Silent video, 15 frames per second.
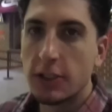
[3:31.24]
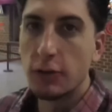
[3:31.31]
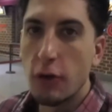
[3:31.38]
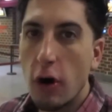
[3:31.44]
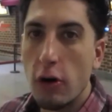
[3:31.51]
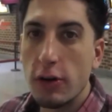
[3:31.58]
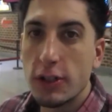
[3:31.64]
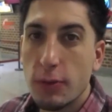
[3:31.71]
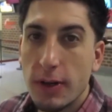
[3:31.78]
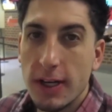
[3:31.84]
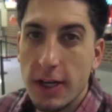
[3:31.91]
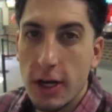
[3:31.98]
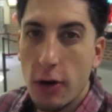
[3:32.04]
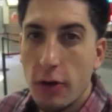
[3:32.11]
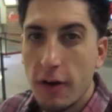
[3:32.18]
You always
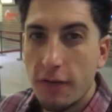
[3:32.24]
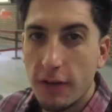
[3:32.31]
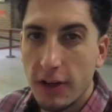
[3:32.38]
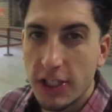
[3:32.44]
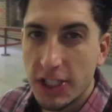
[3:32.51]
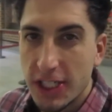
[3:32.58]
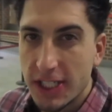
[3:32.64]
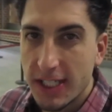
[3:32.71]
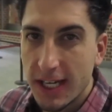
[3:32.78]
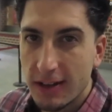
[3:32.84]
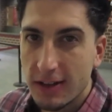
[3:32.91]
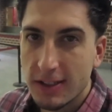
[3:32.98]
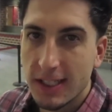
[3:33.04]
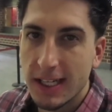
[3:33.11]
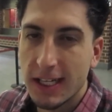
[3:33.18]
wanted to know what a Philly
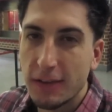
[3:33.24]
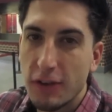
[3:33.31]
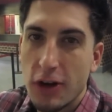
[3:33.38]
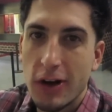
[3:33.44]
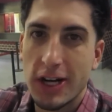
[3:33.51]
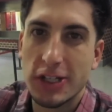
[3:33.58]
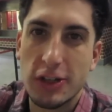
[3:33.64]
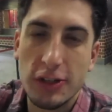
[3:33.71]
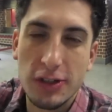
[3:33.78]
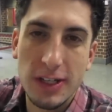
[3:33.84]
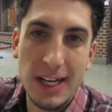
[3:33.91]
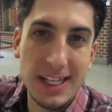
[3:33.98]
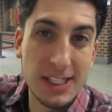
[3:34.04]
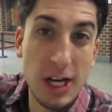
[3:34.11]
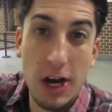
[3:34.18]
cheesesteak looks like, even though I
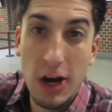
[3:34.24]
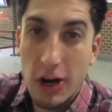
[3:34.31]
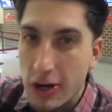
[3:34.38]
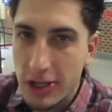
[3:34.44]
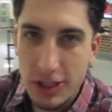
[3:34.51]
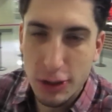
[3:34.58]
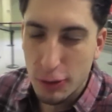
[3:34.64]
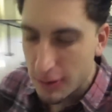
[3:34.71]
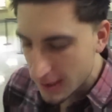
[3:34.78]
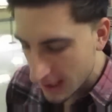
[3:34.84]
showed you guys 102